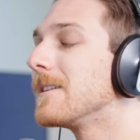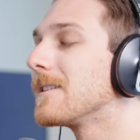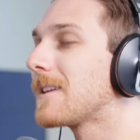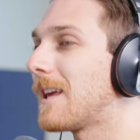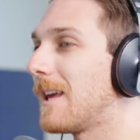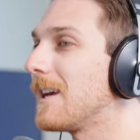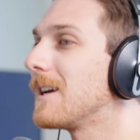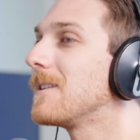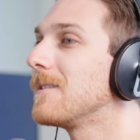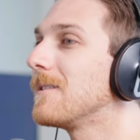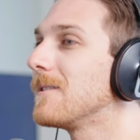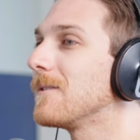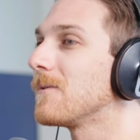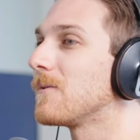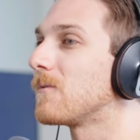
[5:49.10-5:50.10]

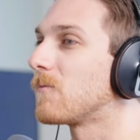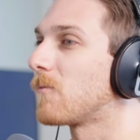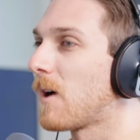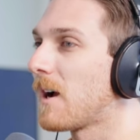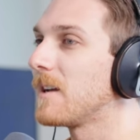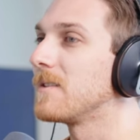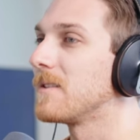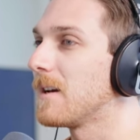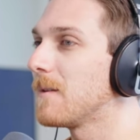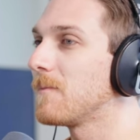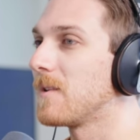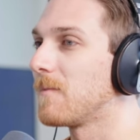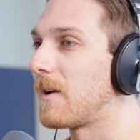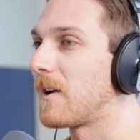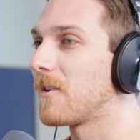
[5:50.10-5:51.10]
can rise up
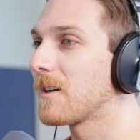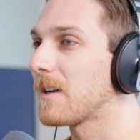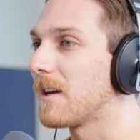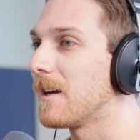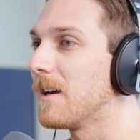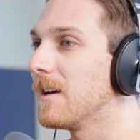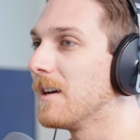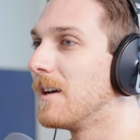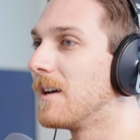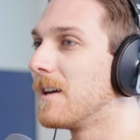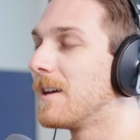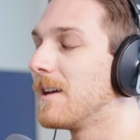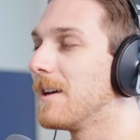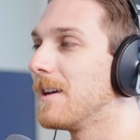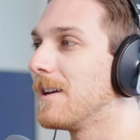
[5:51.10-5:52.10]
in America
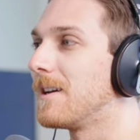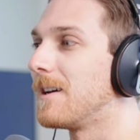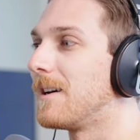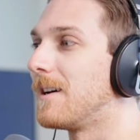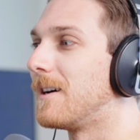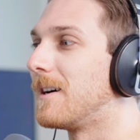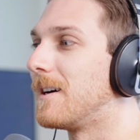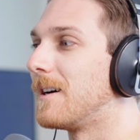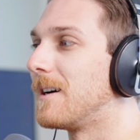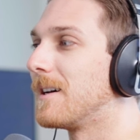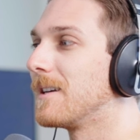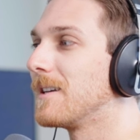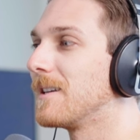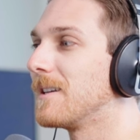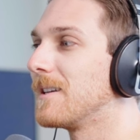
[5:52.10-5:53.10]
uh,
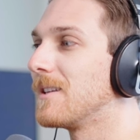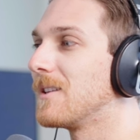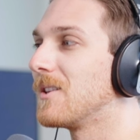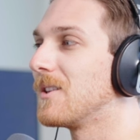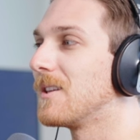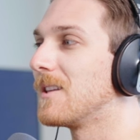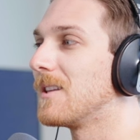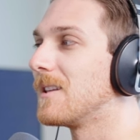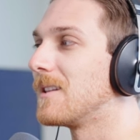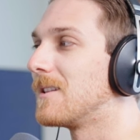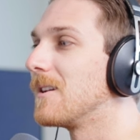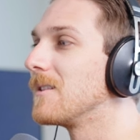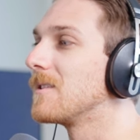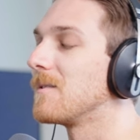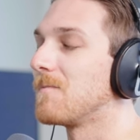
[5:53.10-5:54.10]

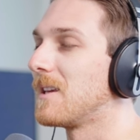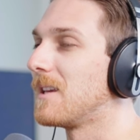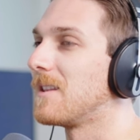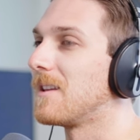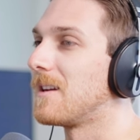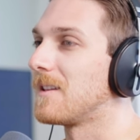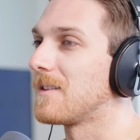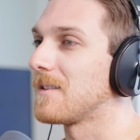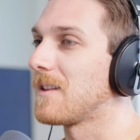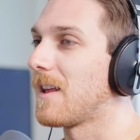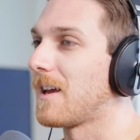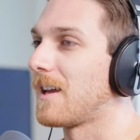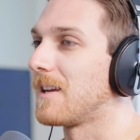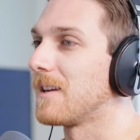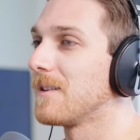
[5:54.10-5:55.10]
doesn't mean that it's
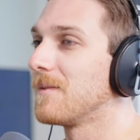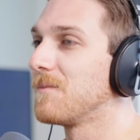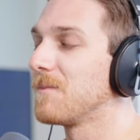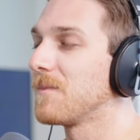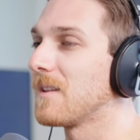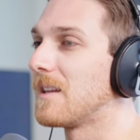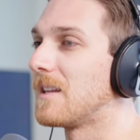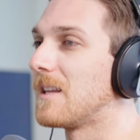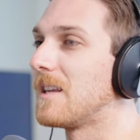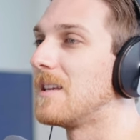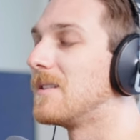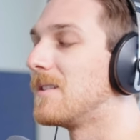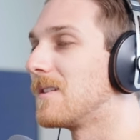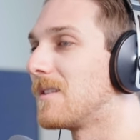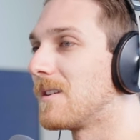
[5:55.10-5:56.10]
like an
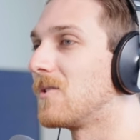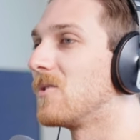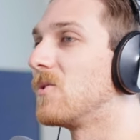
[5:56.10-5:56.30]
easy thing to